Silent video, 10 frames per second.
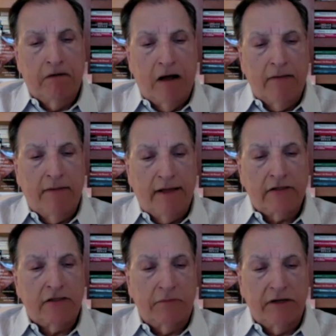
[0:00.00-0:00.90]
That's
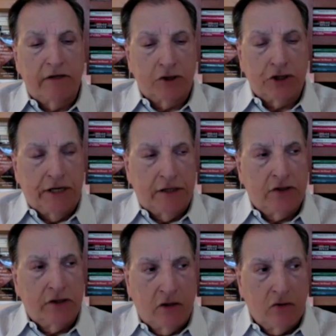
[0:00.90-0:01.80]
the biggest change.
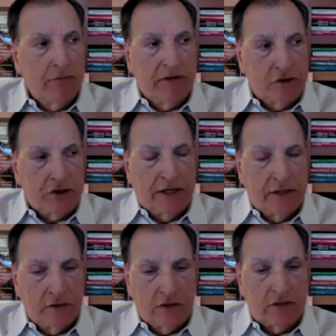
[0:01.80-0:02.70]
The other big
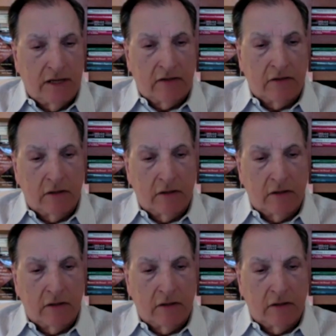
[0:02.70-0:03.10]
change is that